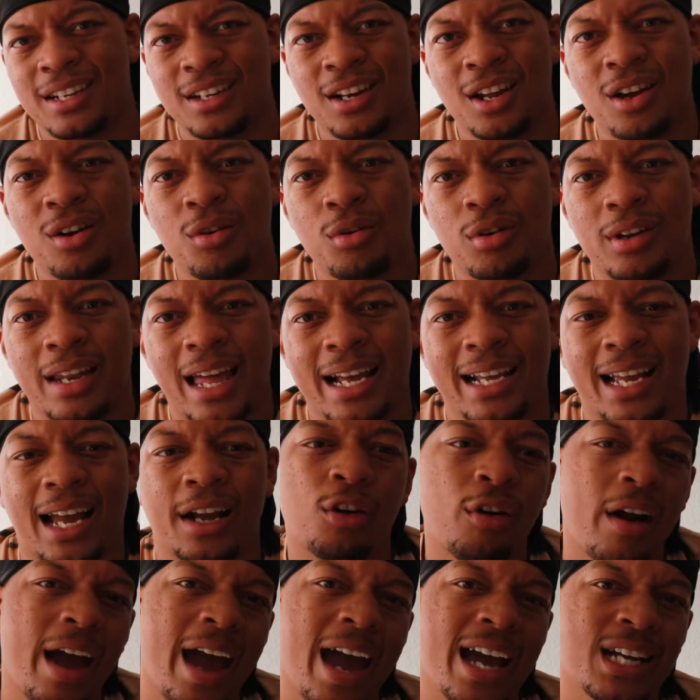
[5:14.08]
you know, or like I
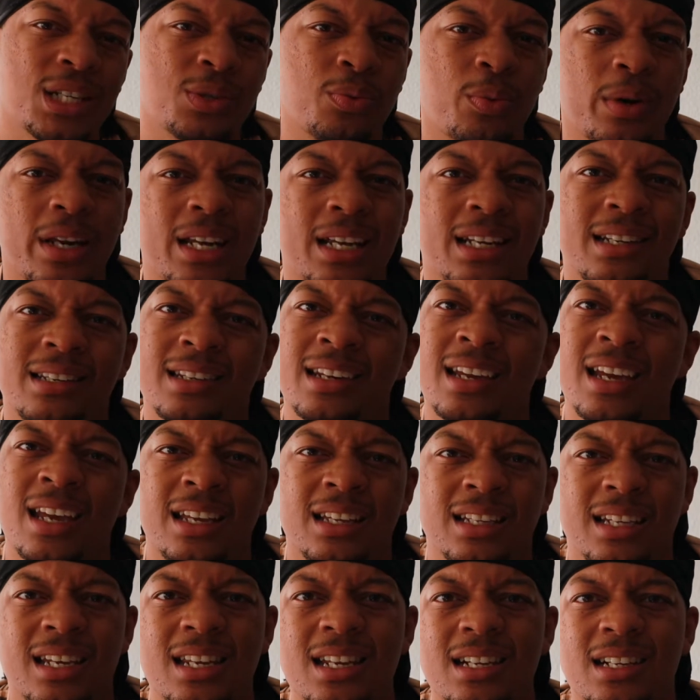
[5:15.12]
crash with it and
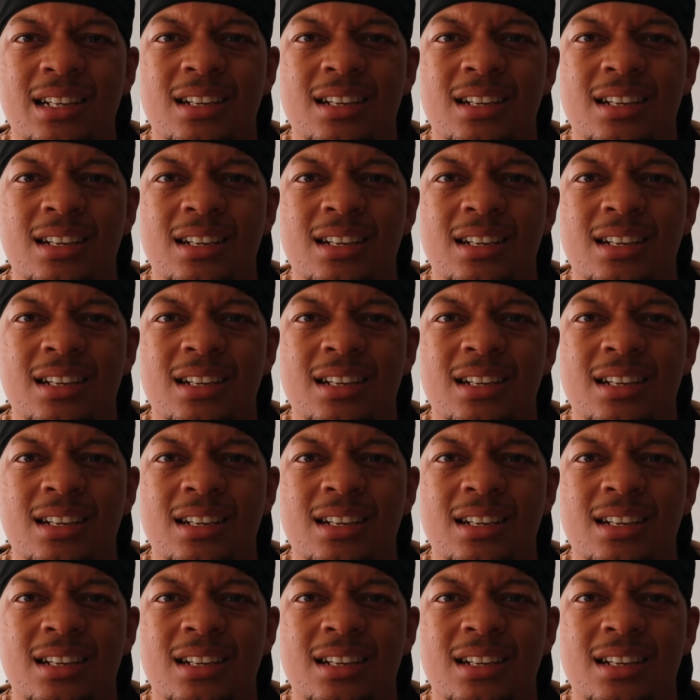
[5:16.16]
get a